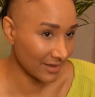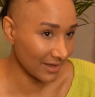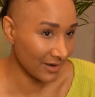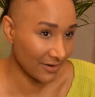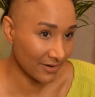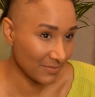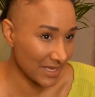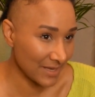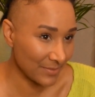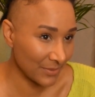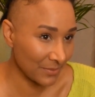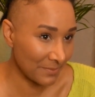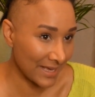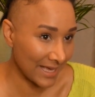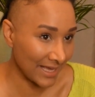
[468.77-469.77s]
A lot of
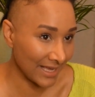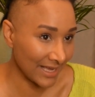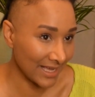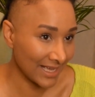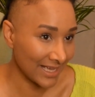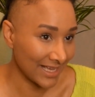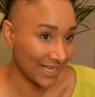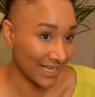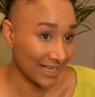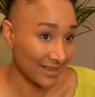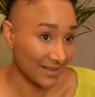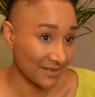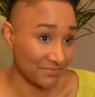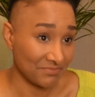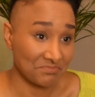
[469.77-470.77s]
people may
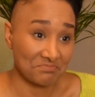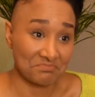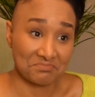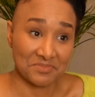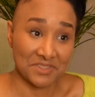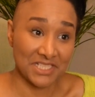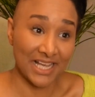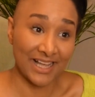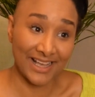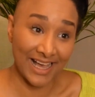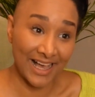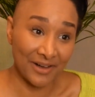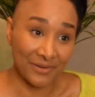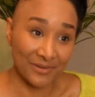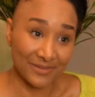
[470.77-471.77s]
check
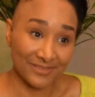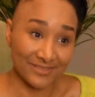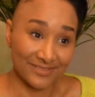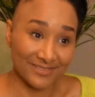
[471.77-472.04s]
out.